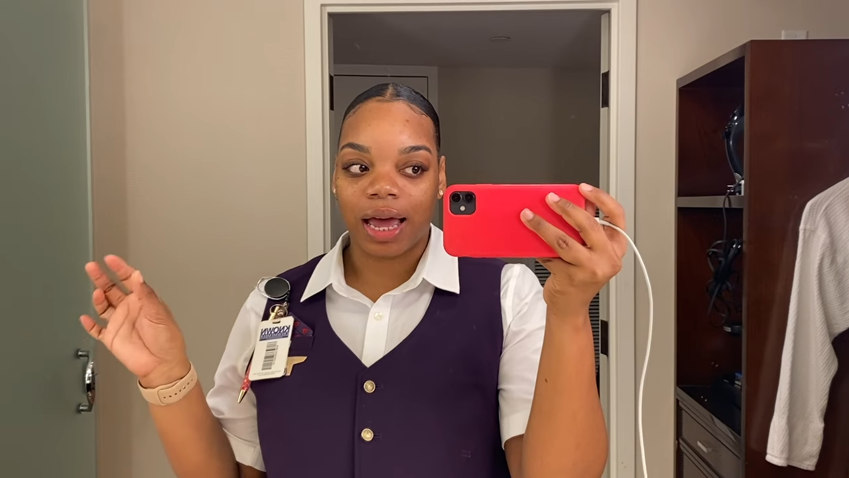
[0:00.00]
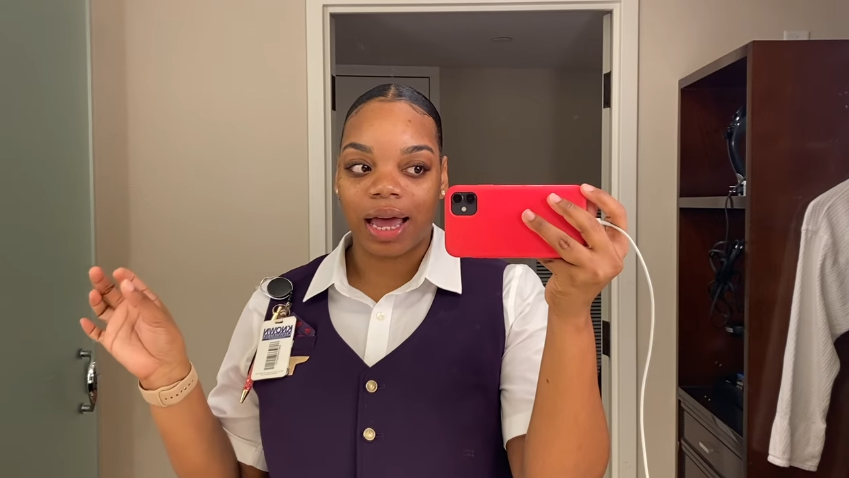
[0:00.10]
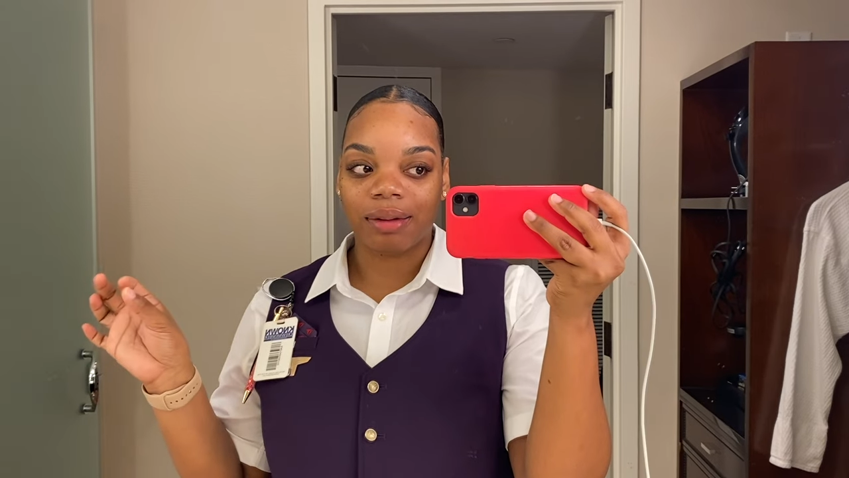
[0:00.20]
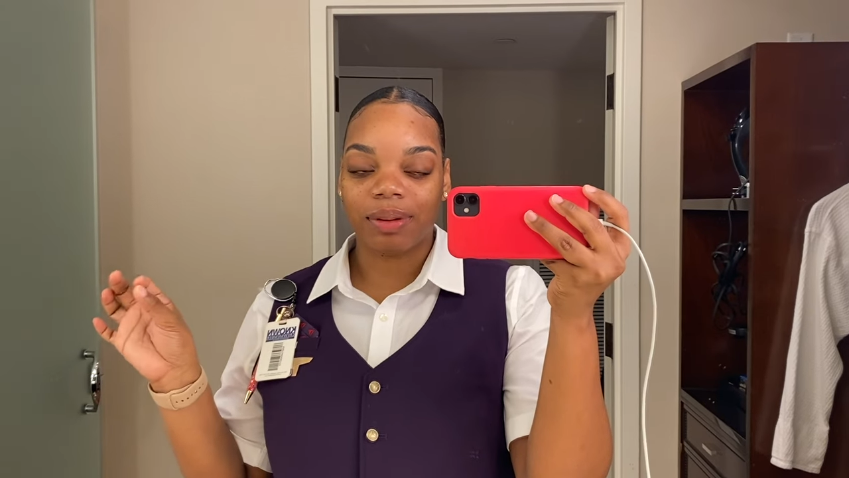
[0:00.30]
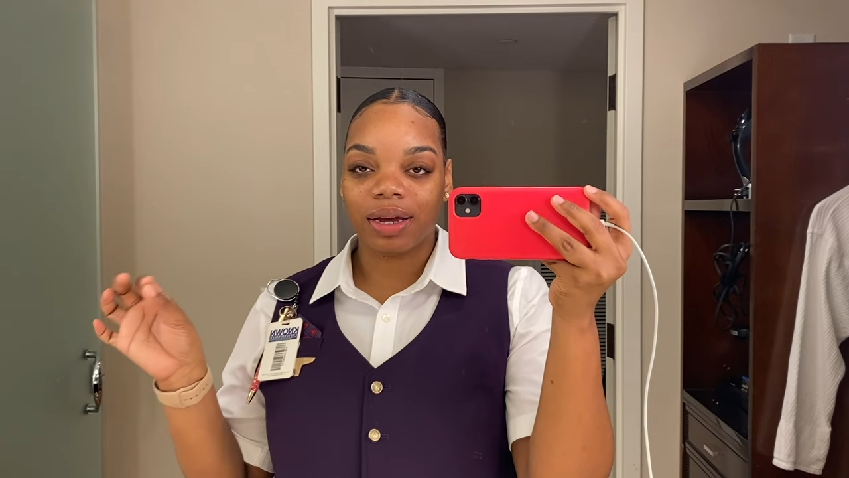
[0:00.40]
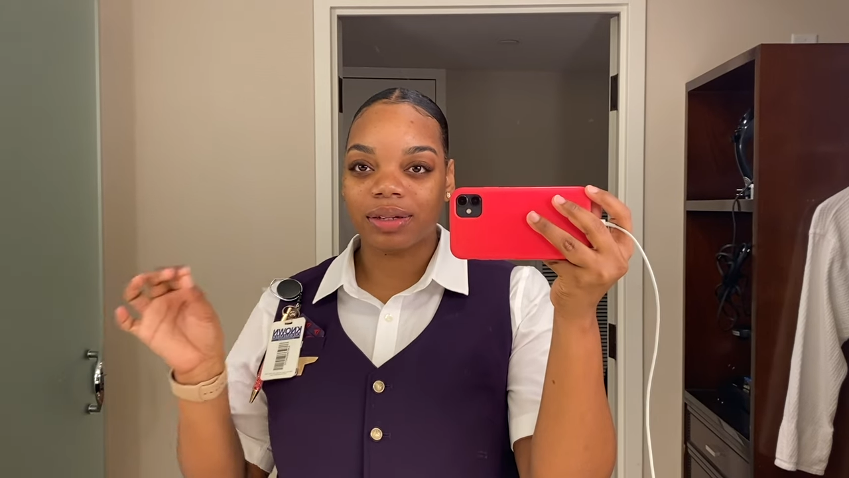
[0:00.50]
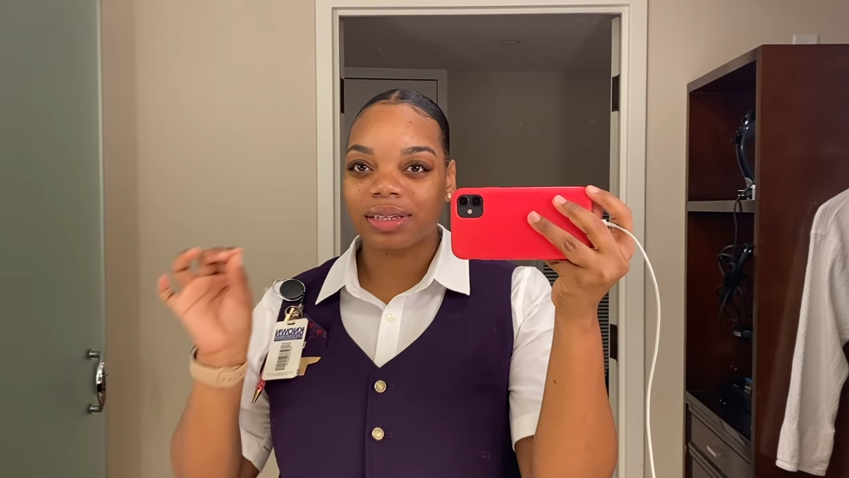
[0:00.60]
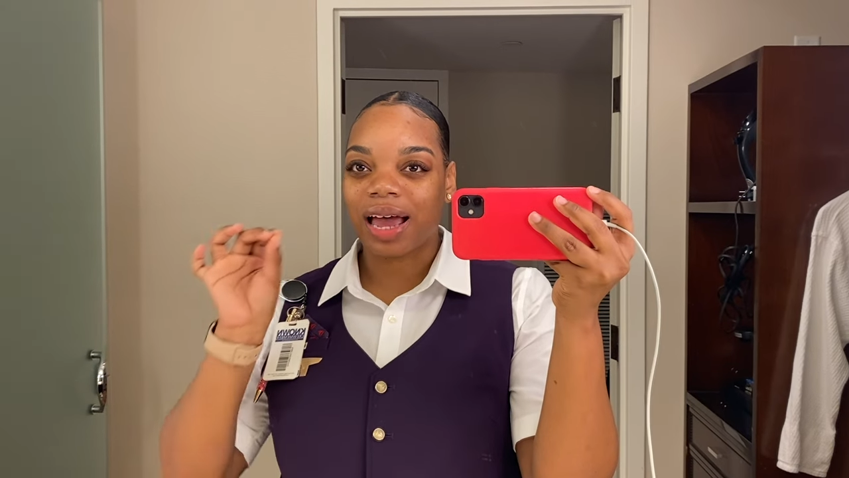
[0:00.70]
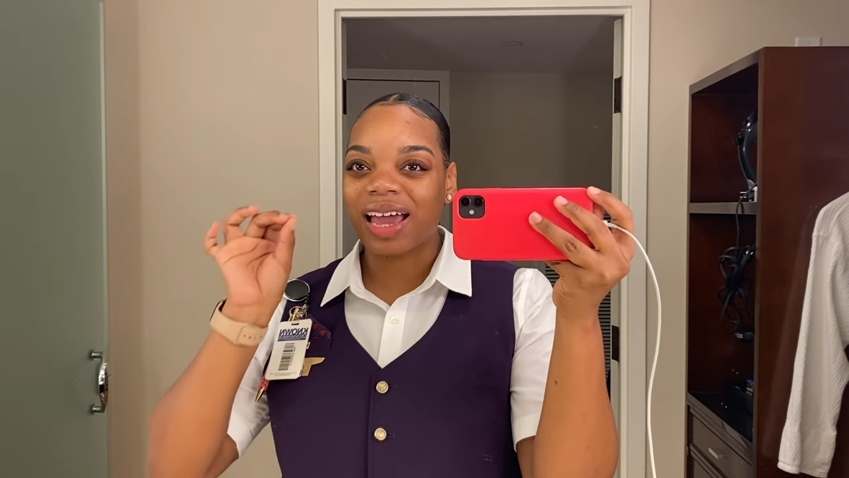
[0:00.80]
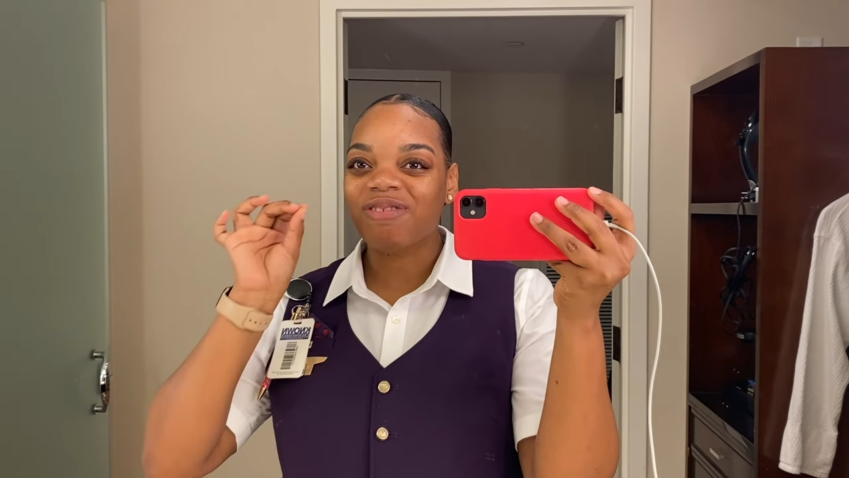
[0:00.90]

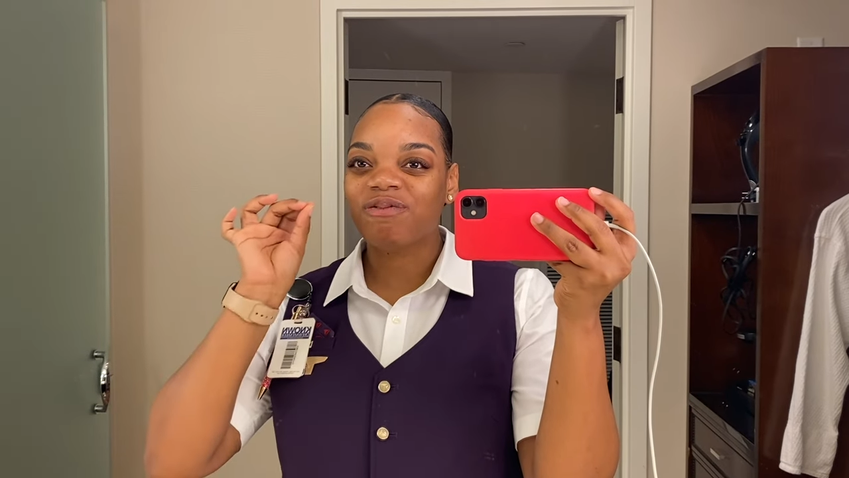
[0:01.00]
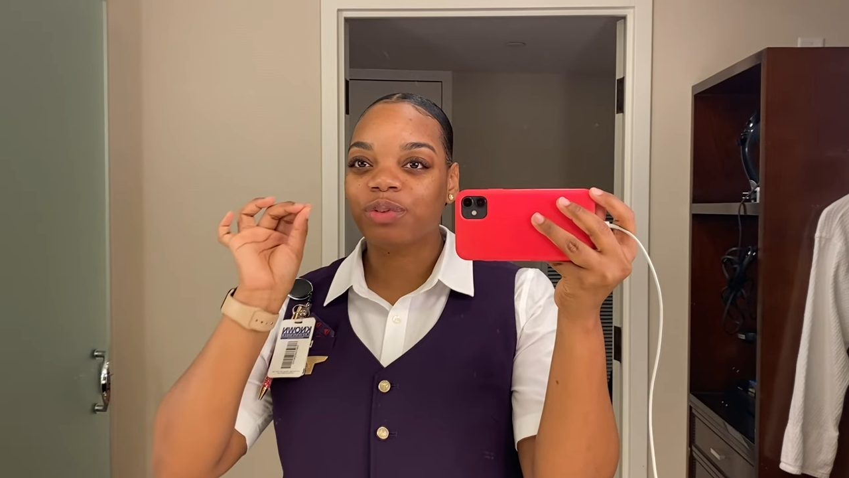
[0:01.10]
Eyebrows, I